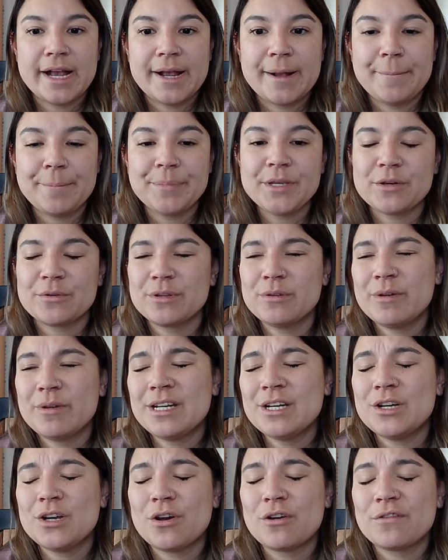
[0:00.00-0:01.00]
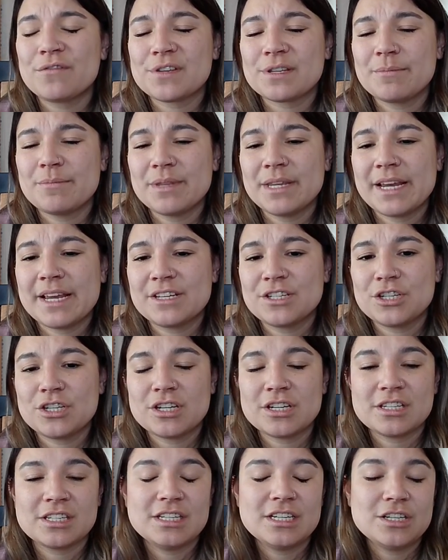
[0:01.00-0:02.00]
The only way to know if something has
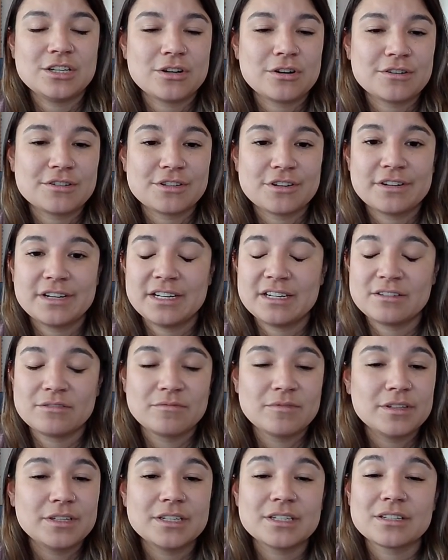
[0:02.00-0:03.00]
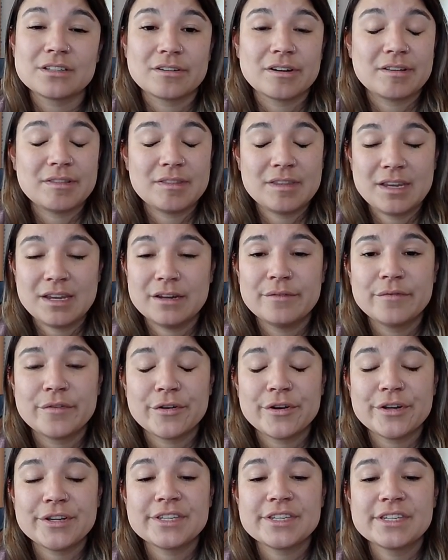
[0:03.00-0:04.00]
GST charged on it is really to look at the
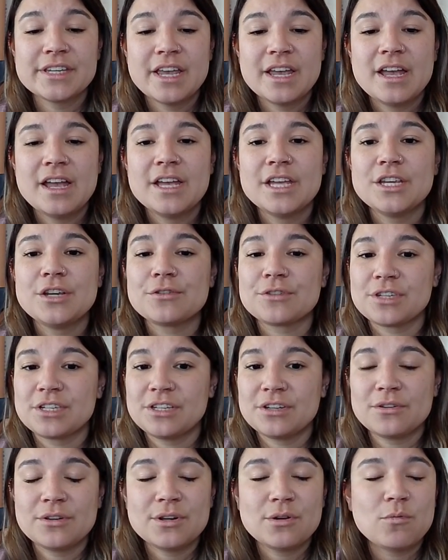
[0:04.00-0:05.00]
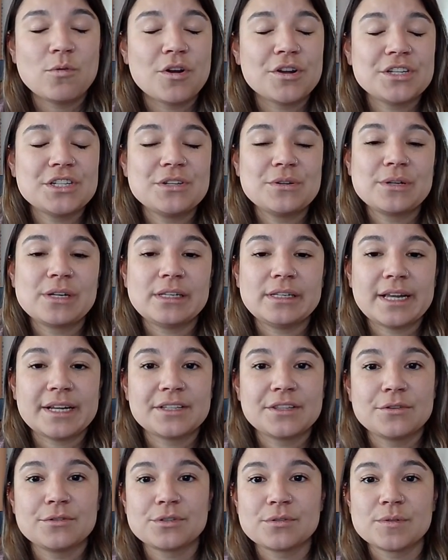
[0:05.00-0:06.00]
invoice. You're still going to want to
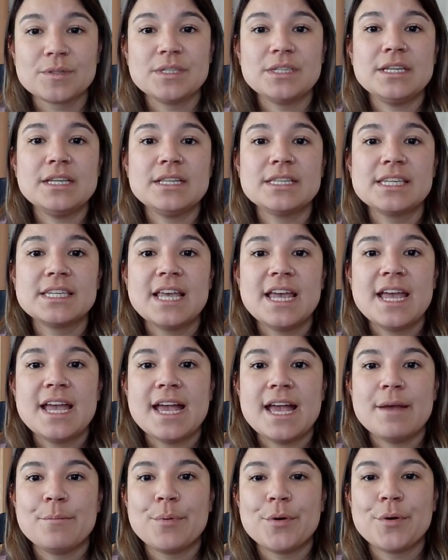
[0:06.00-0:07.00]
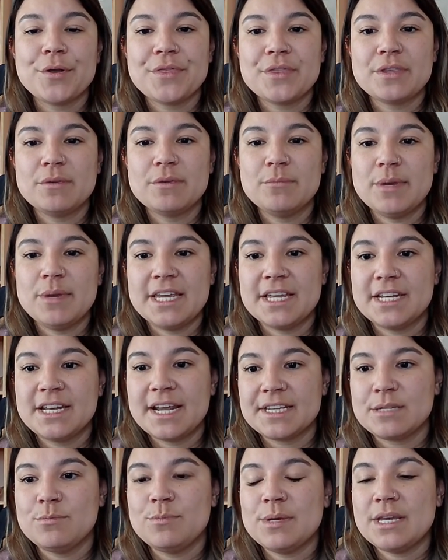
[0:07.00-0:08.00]
collect those receipts and put them in
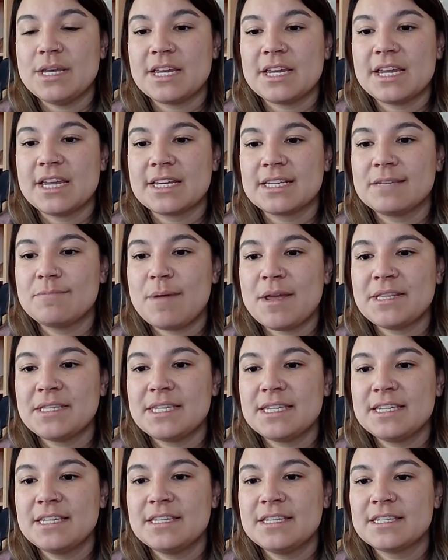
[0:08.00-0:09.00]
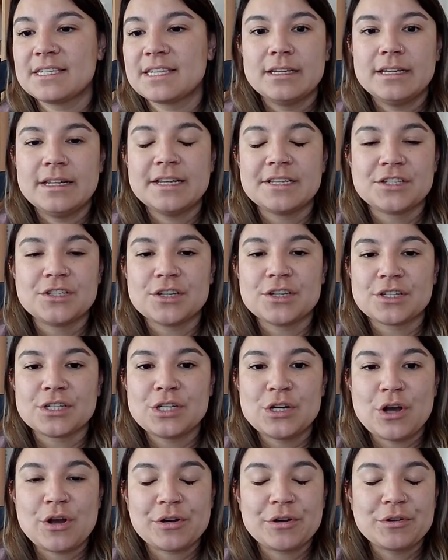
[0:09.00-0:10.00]
as being expenses. It's just
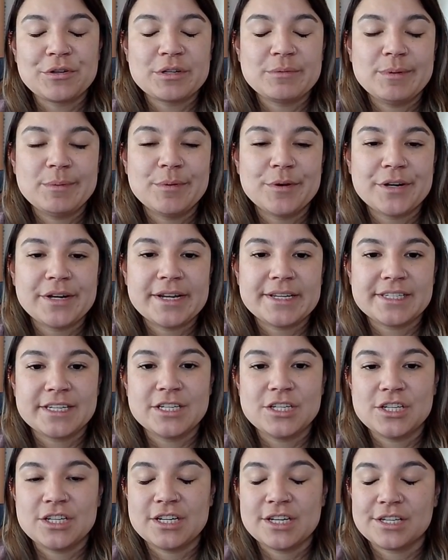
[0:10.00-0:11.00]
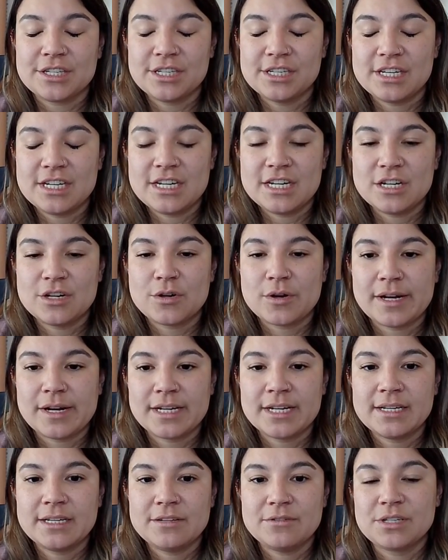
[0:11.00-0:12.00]
not going to be put as a GST
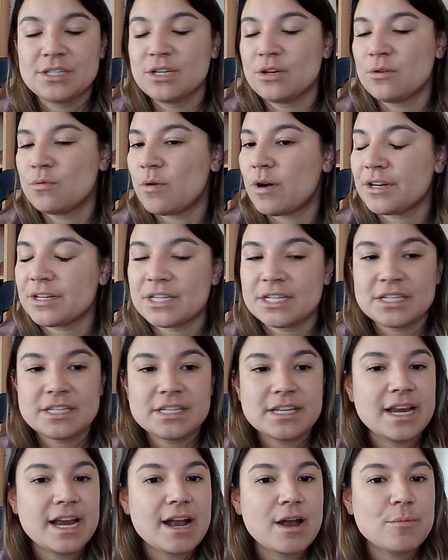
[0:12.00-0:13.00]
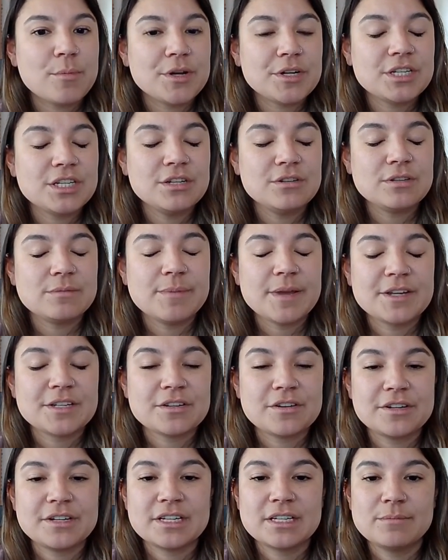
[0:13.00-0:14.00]
credit. You still want to say how much you spent
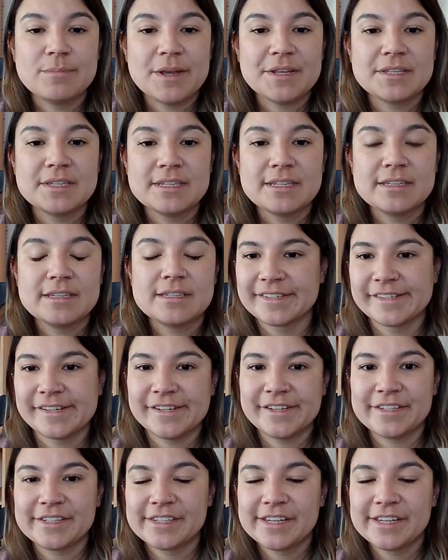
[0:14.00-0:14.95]
on expenses, because